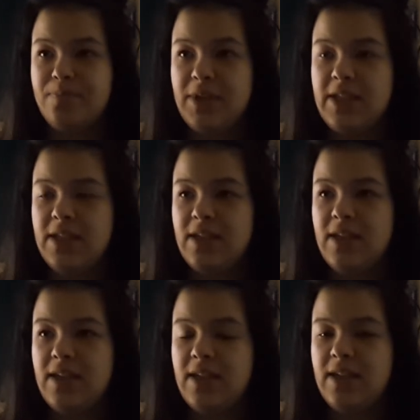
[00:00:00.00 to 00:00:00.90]
basically
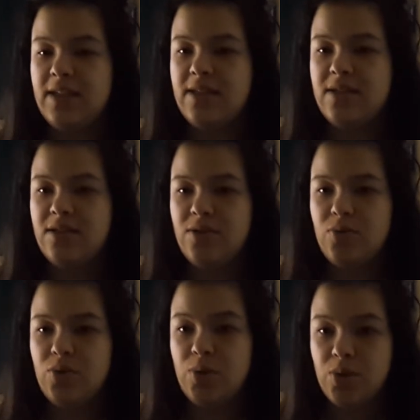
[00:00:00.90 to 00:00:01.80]
he gets
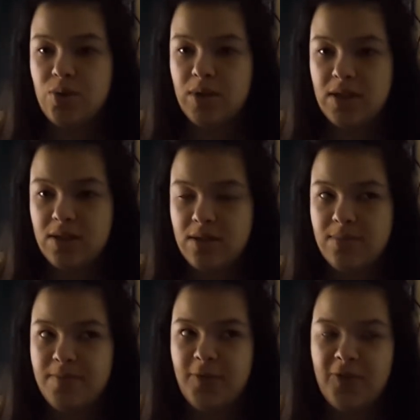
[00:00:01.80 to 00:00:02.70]
you used to
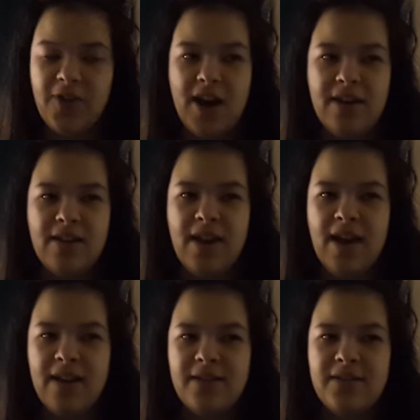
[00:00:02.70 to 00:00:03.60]
his fun
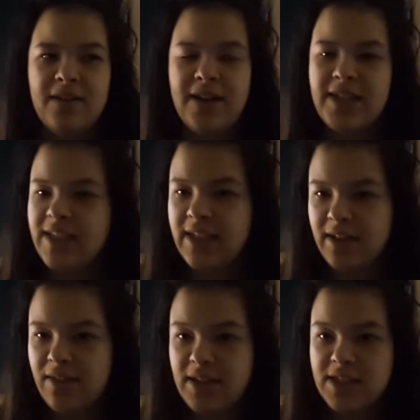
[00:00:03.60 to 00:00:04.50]
and not taking
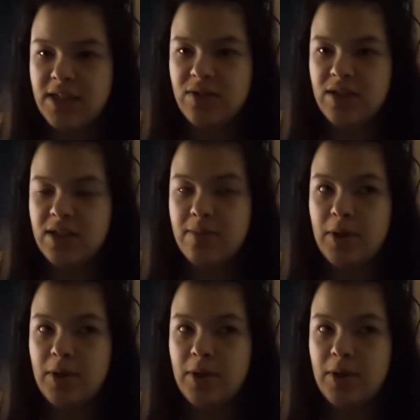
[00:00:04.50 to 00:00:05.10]
anything seriously,